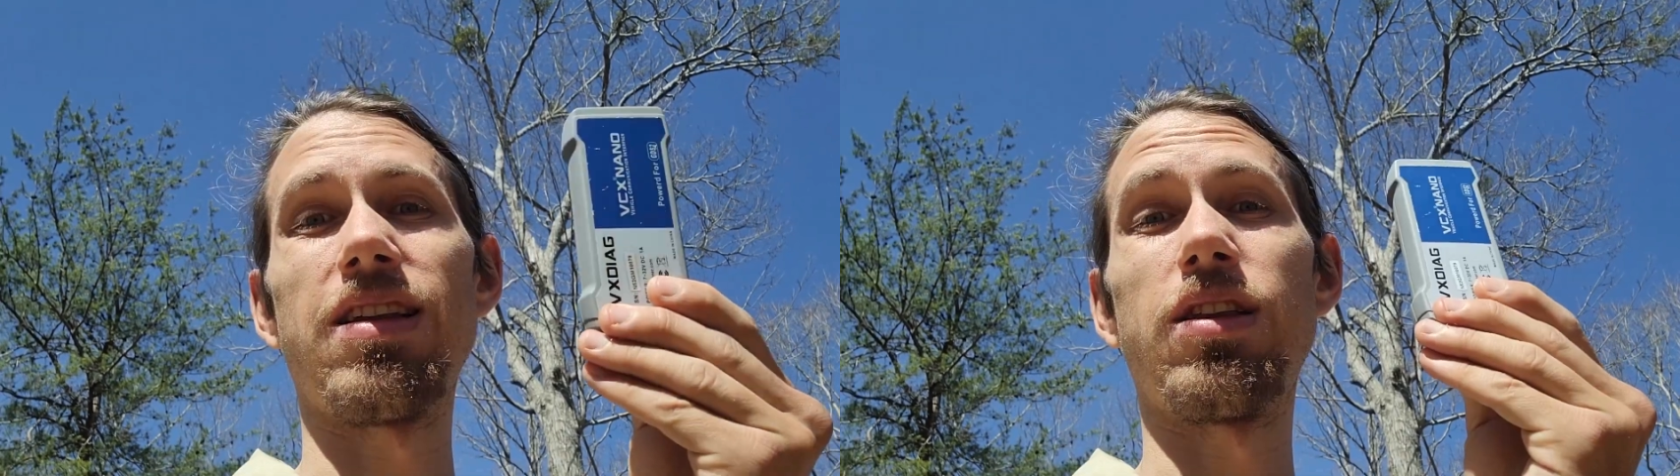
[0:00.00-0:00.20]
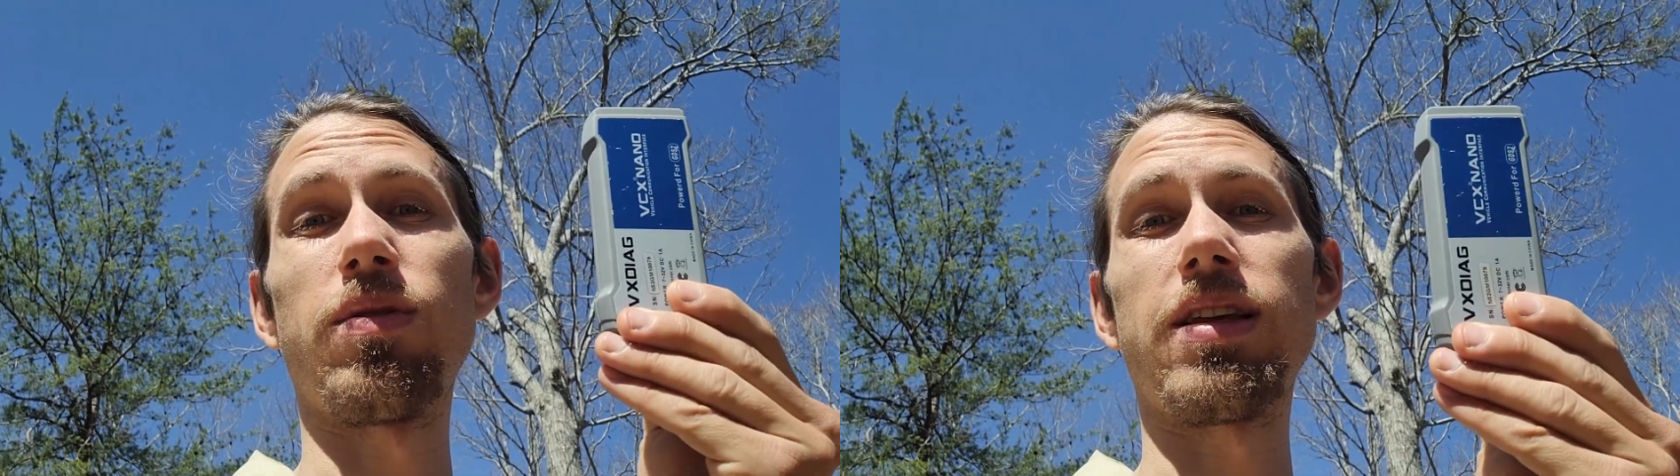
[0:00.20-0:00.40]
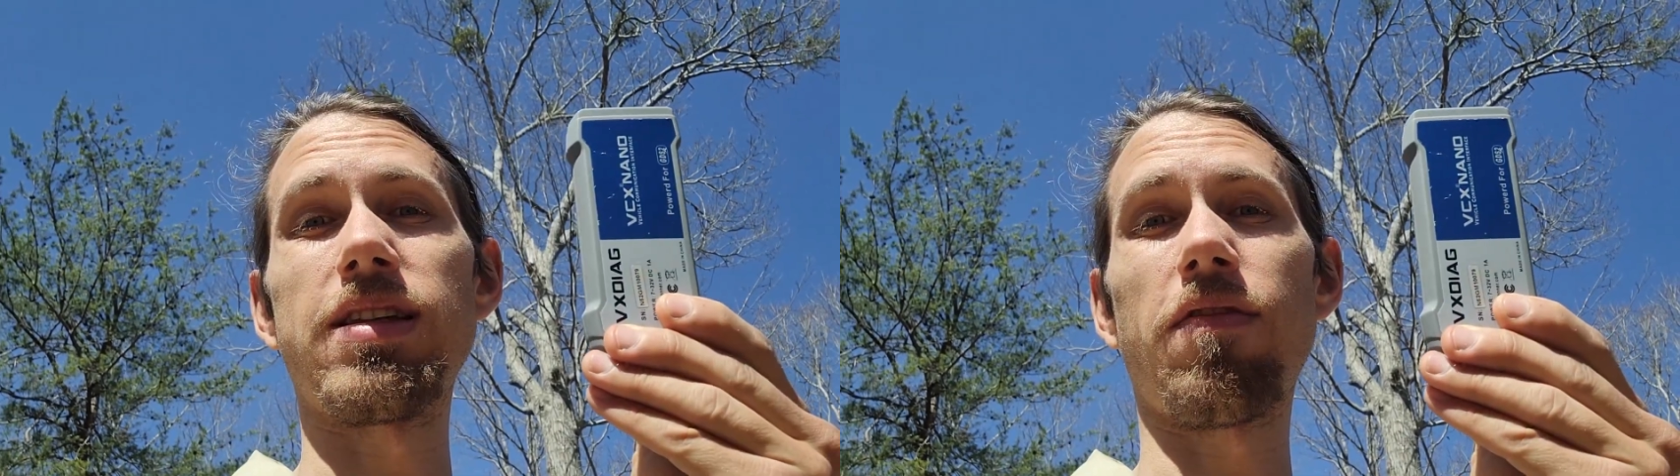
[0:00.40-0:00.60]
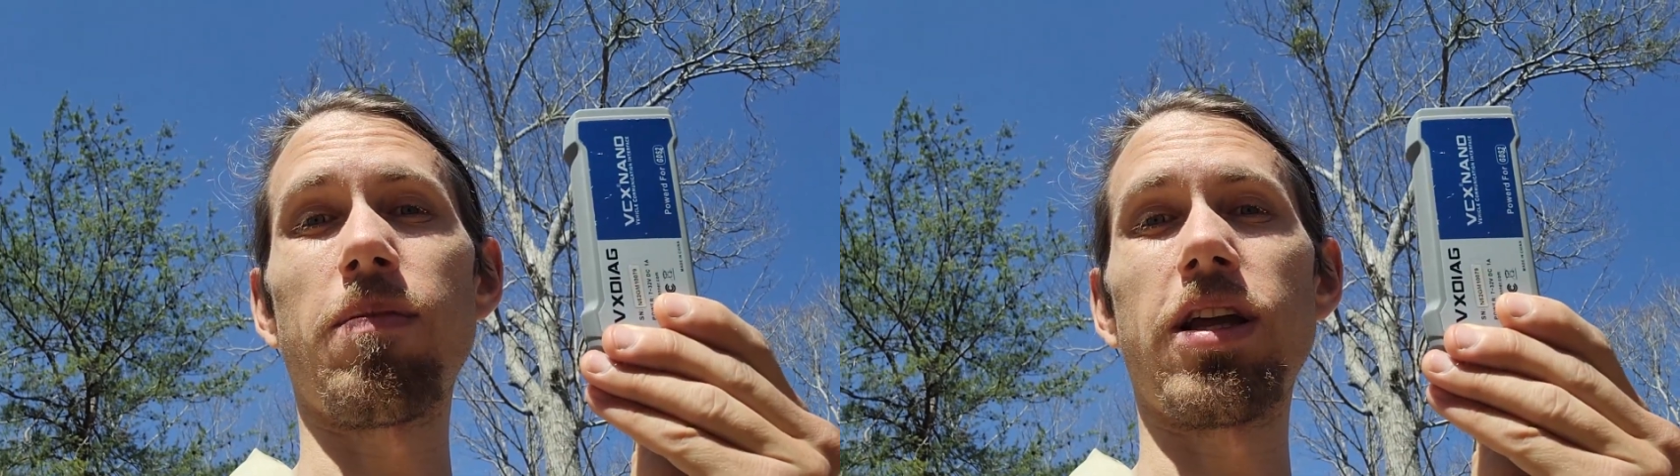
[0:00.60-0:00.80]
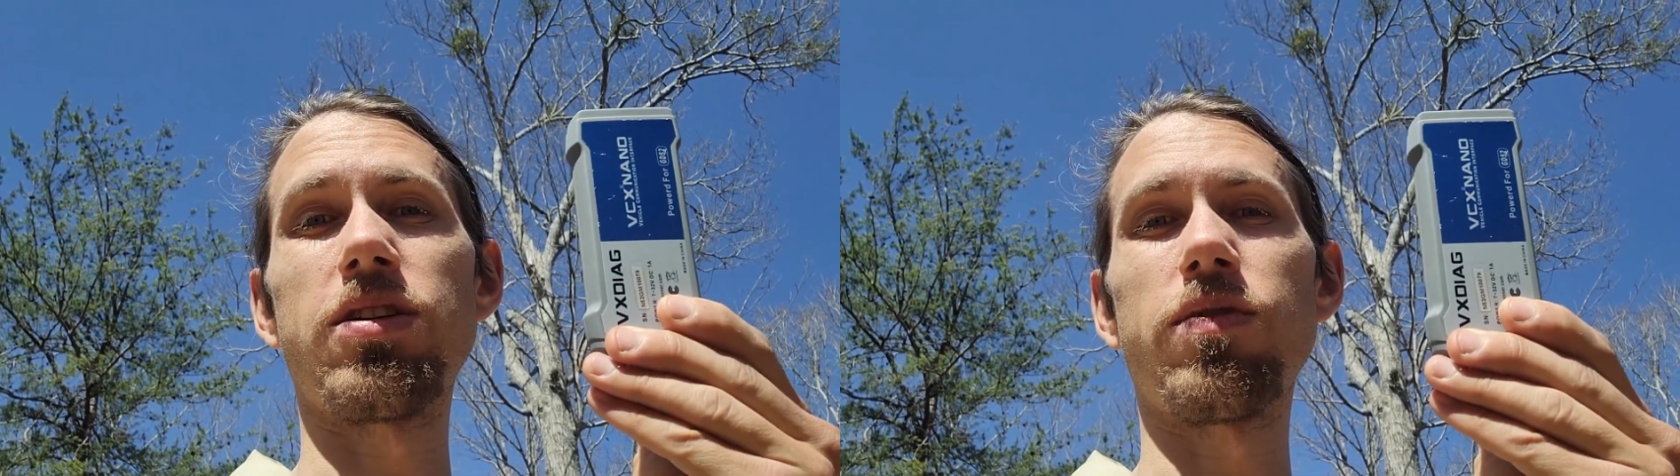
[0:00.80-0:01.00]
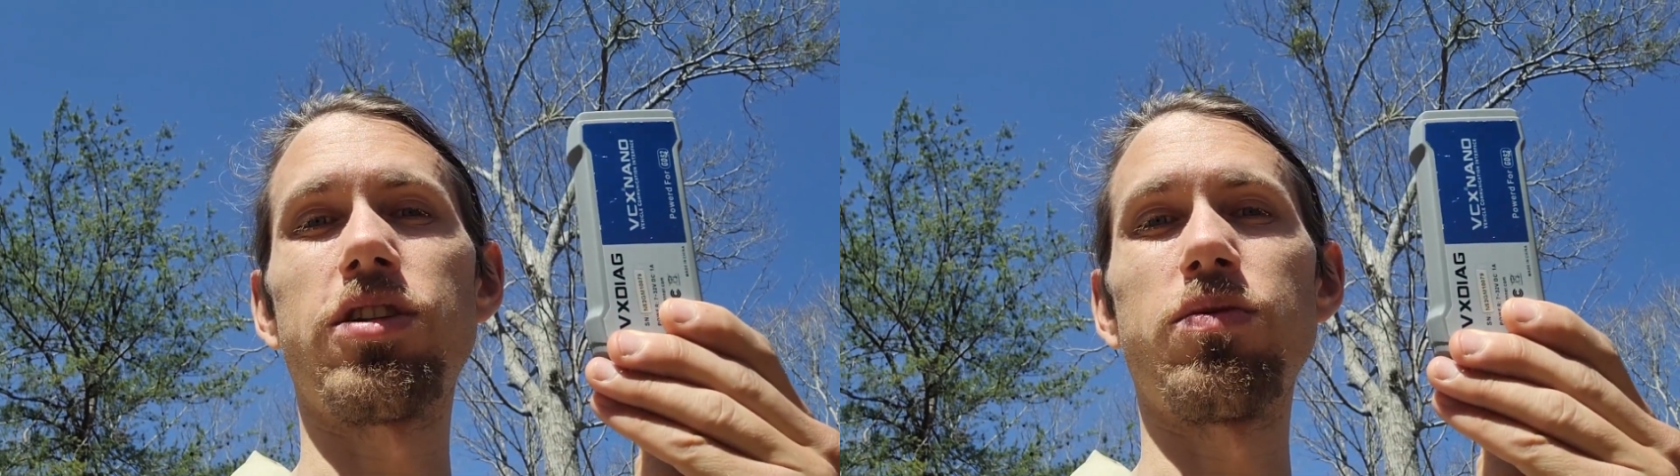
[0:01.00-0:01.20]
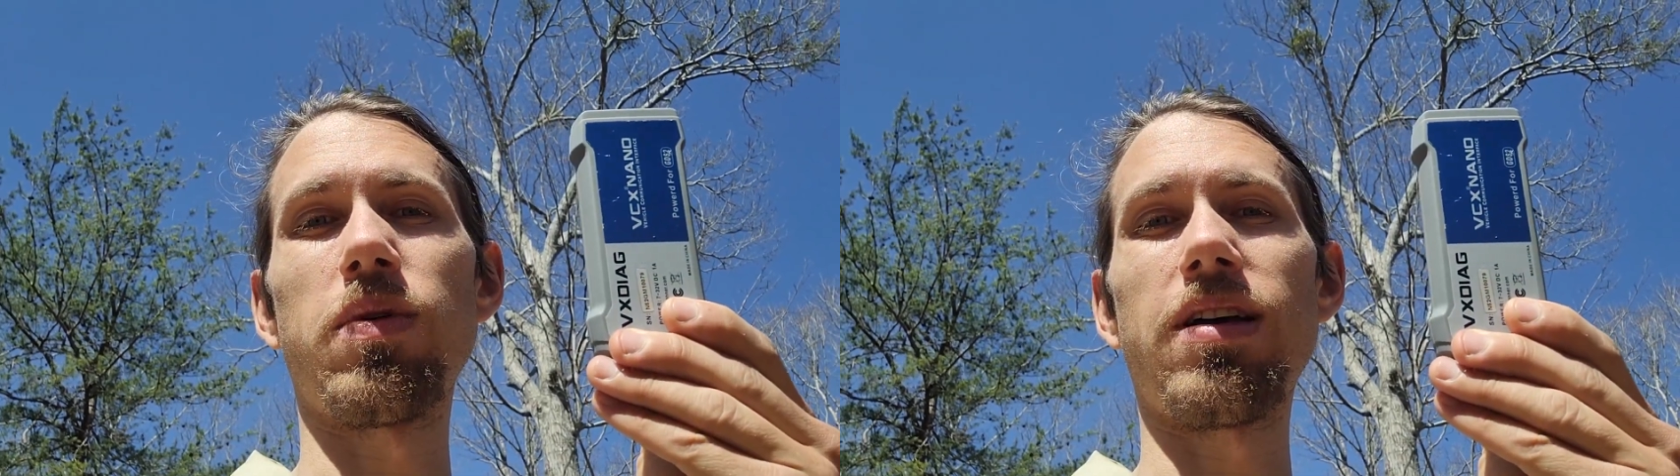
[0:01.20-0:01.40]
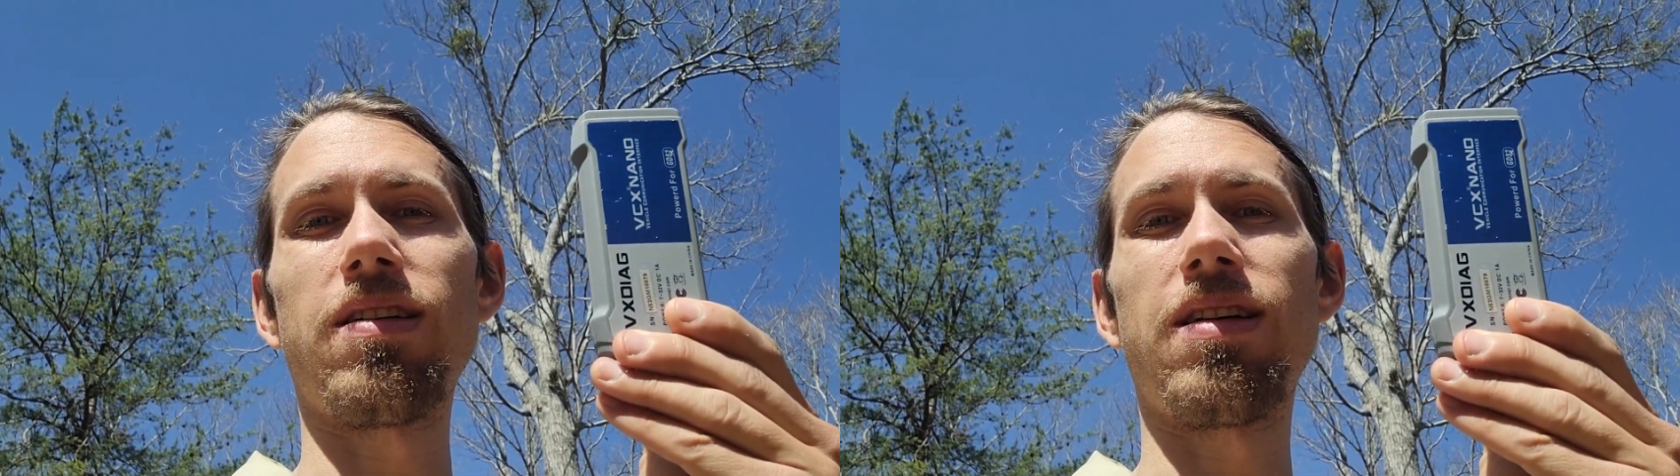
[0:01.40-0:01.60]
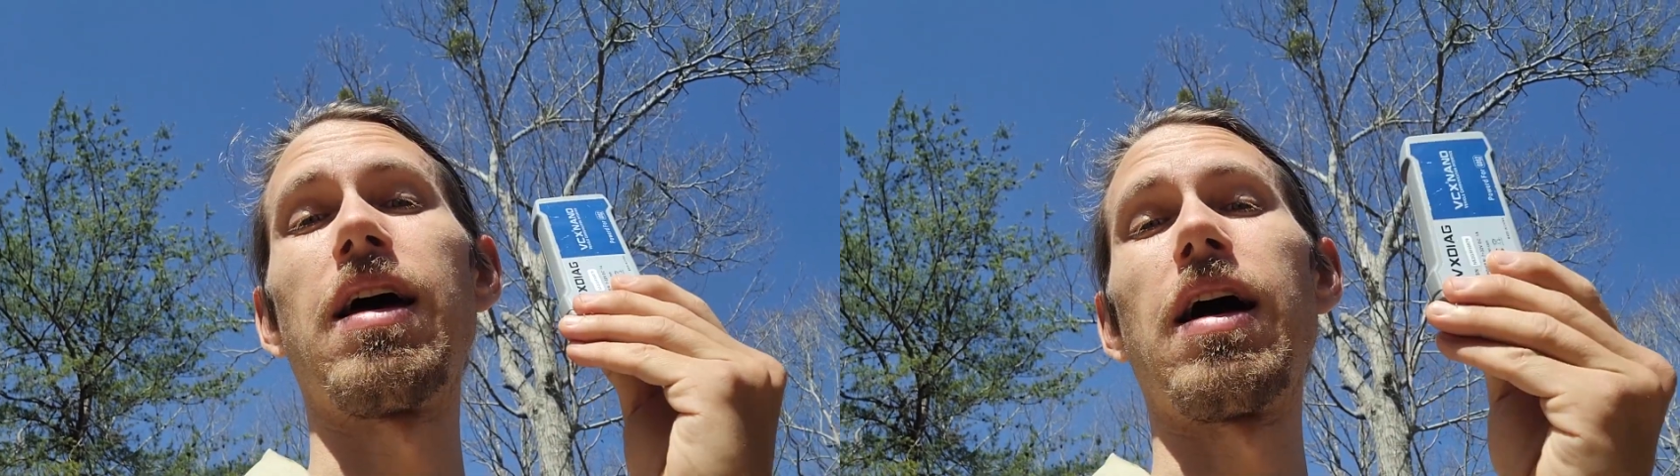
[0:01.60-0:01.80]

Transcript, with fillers: Do with this information what you will.